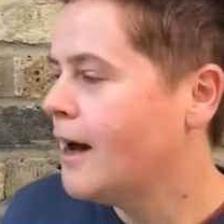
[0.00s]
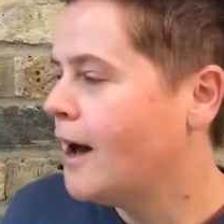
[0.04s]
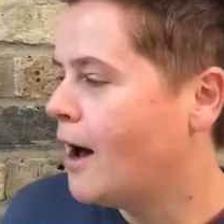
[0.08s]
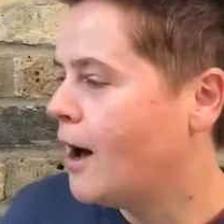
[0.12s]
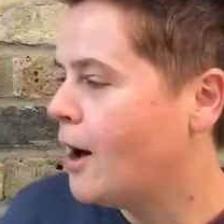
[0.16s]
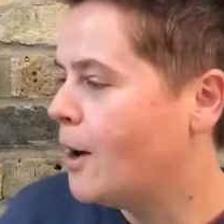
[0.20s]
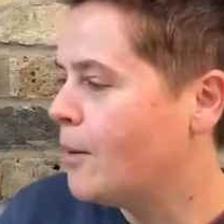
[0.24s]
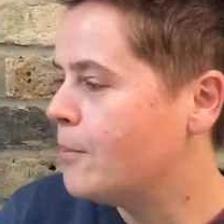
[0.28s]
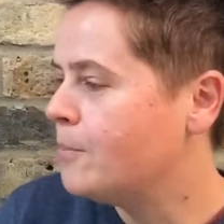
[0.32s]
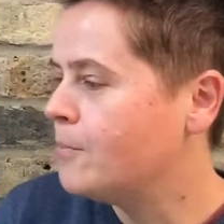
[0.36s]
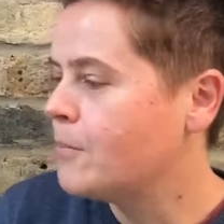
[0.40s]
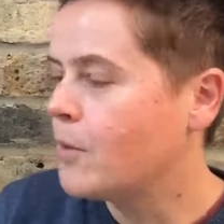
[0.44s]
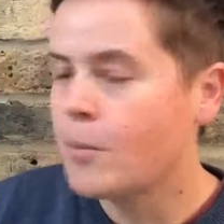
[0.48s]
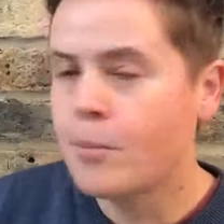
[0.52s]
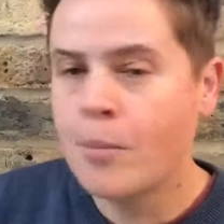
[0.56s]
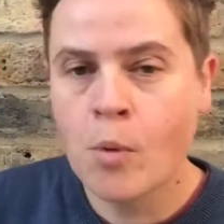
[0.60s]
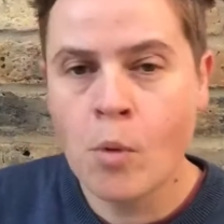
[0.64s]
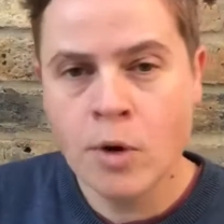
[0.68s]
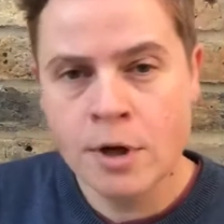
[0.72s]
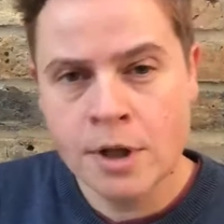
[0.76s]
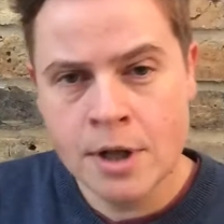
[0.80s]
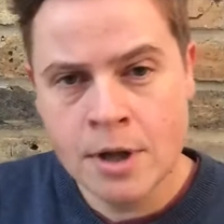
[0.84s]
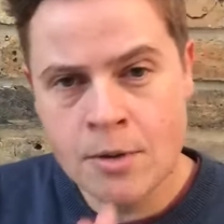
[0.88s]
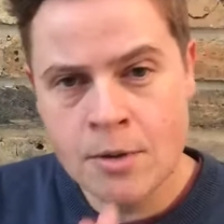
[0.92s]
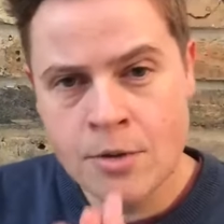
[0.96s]
But
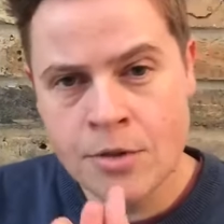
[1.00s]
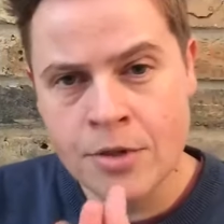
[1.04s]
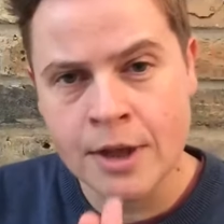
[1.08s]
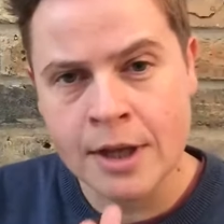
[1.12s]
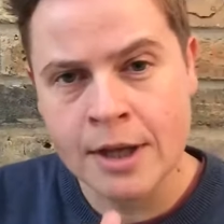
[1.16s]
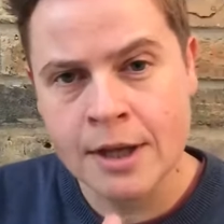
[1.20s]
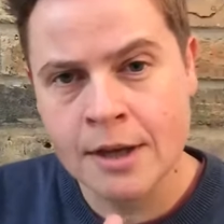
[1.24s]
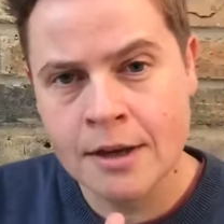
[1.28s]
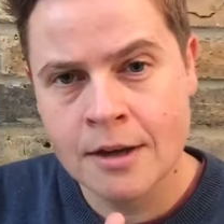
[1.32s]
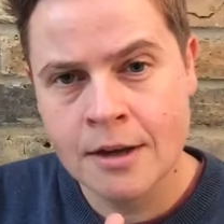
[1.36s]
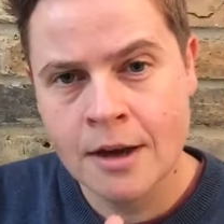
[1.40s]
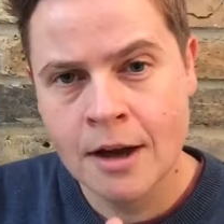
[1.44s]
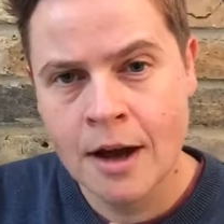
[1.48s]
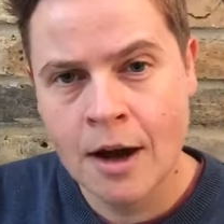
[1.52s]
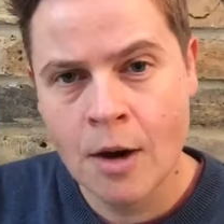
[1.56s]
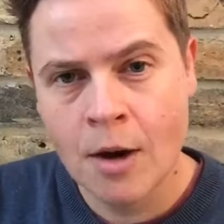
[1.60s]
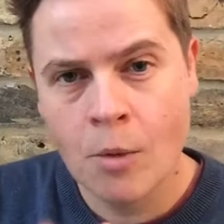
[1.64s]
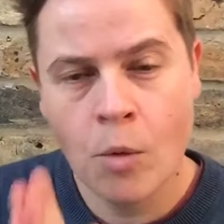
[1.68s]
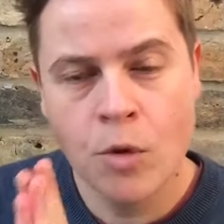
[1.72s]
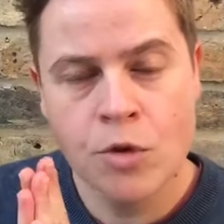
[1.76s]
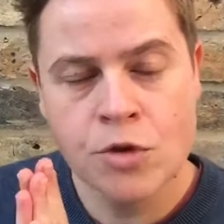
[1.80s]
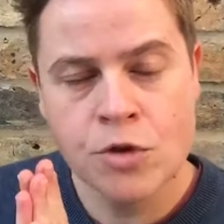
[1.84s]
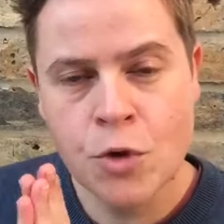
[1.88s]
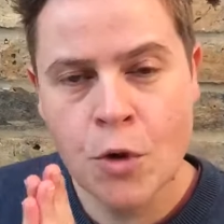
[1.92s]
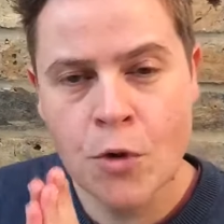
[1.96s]
what do you think?
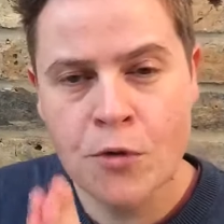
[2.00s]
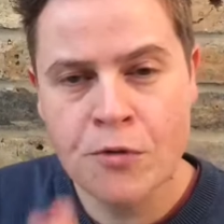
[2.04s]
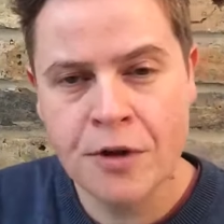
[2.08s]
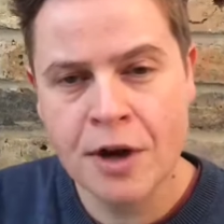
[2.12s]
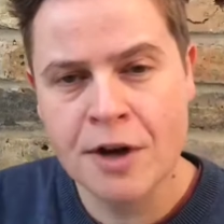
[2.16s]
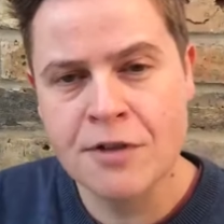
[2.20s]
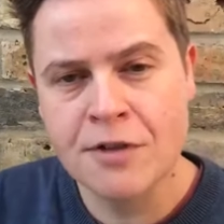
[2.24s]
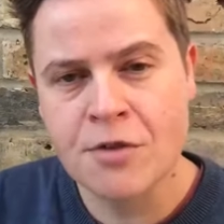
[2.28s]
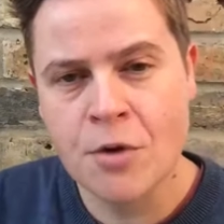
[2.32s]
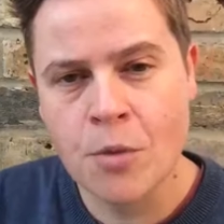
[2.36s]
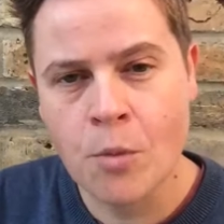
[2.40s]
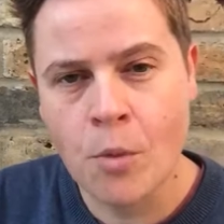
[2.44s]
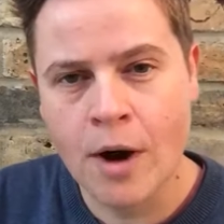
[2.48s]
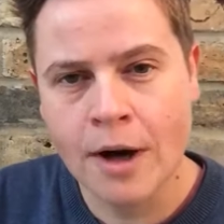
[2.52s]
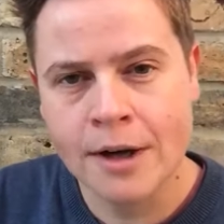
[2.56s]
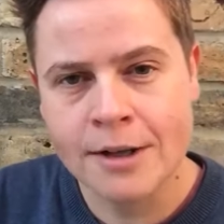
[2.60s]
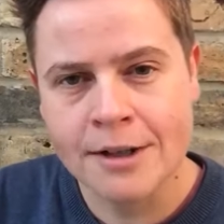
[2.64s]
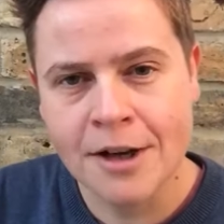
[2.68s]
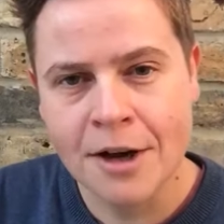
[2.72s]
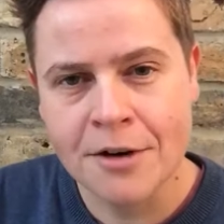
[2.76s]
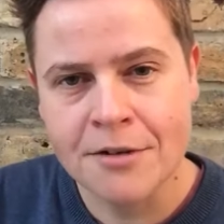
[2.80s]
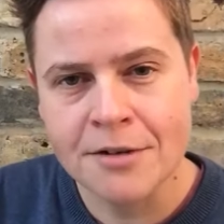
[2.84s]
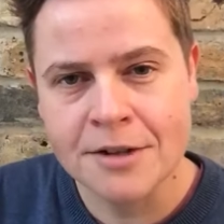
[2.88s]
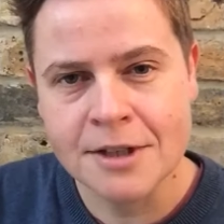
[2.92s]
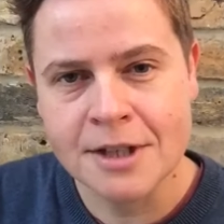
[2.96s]
What's your favourite wine
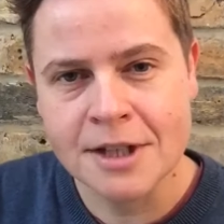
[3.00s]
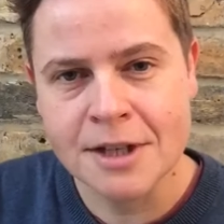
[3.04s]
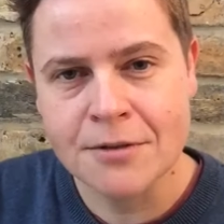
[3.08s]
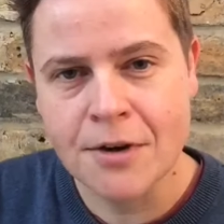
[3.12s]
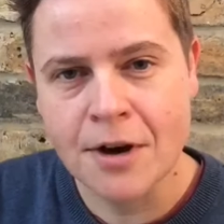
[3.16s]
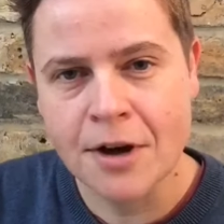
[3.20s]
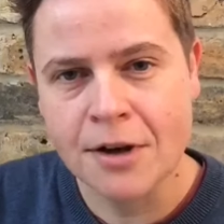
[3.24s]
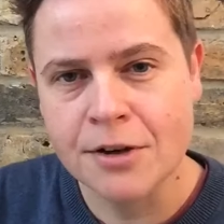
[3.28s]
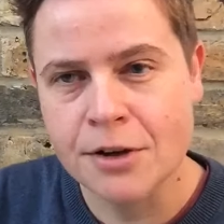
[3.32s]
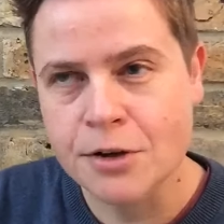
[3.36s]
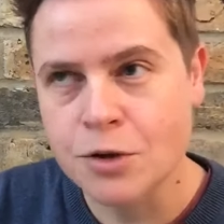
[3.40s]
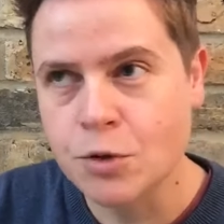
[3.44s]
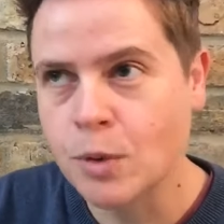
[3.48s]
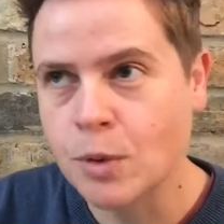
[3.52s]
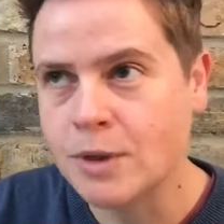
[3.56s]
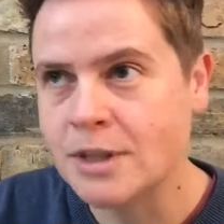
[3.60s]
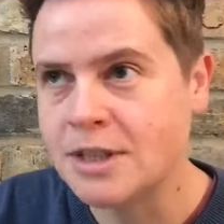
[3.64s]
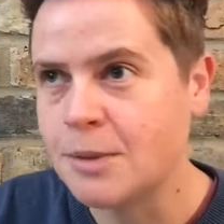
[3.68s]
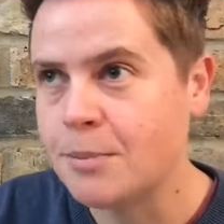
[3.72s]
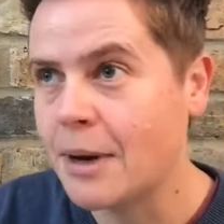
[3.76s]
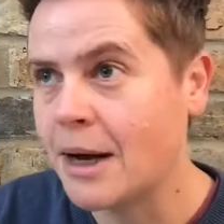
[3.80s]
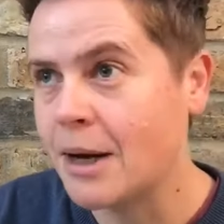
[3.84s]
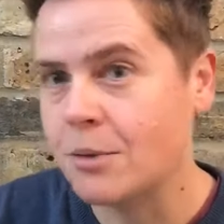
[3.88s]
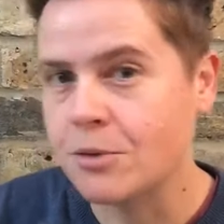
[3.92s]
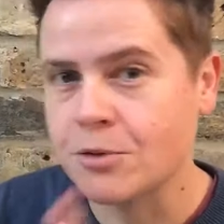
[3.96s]
currently for under
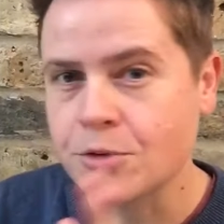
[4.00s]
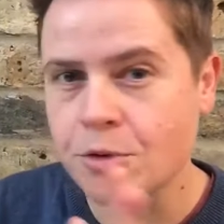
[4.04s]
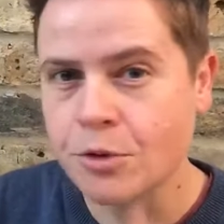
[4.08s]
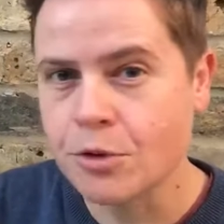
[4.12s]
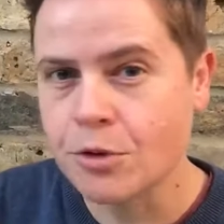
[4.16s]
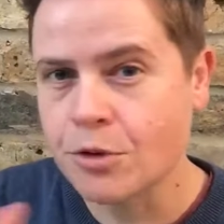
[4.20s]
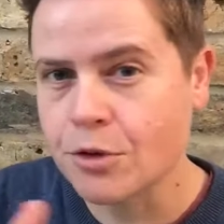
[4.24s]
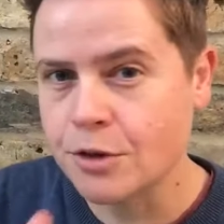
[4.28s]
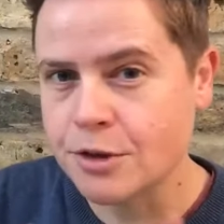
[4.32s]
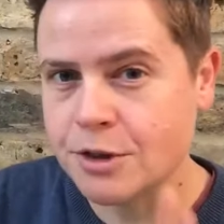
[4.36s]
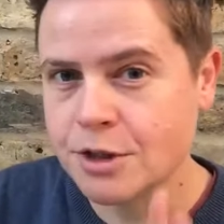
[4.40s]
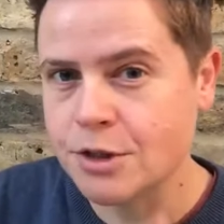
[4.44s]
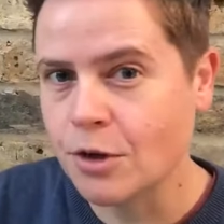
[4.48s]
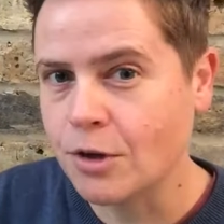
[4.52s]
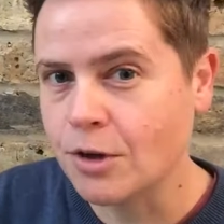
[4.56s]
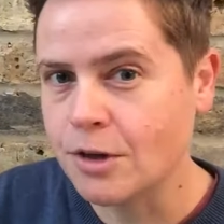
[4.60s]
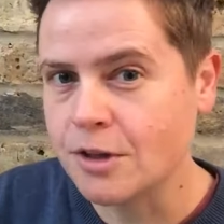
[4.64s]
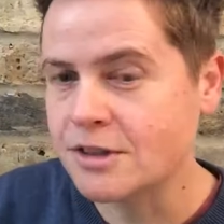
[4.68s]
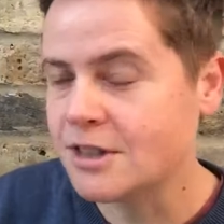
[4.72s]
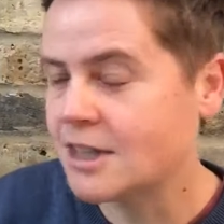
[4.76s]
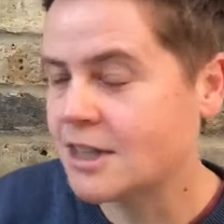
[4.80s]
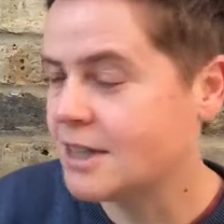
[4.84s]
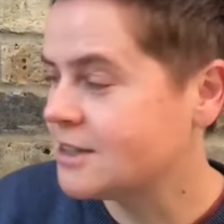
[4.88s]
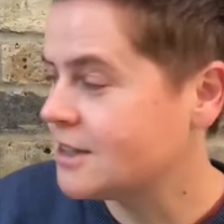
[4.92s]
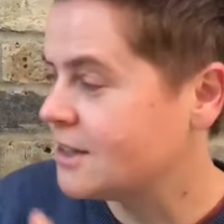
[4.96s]
£20 or
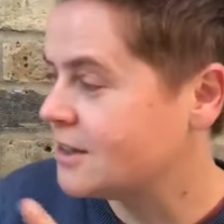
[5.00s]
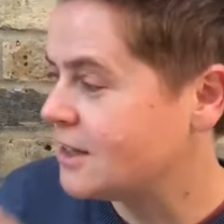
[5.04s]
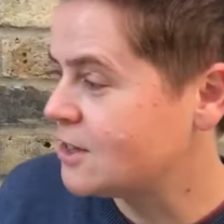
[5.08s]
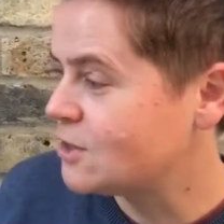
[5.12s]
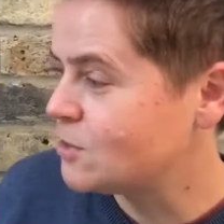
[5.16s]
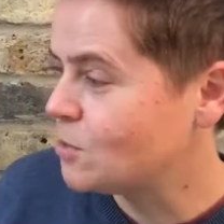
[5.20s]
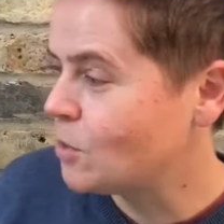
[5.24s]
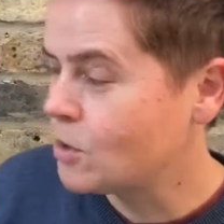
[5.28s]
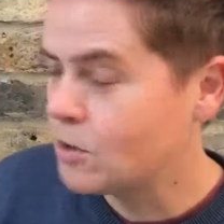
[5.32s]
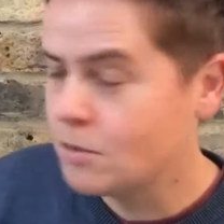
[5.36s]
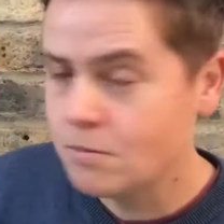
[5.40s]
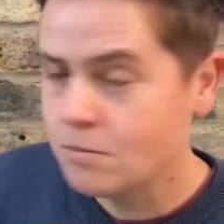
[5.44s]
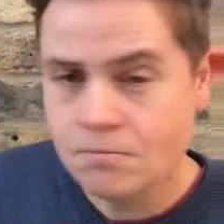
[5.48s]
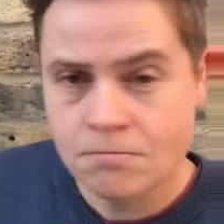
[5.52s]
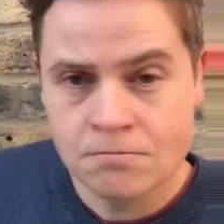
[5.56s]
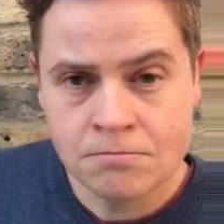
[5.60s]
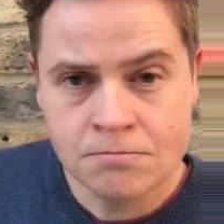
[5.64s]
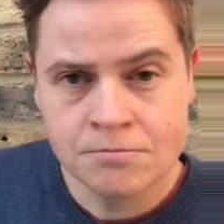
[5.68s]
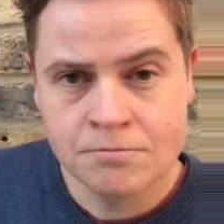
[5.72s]
$30? Is it this one?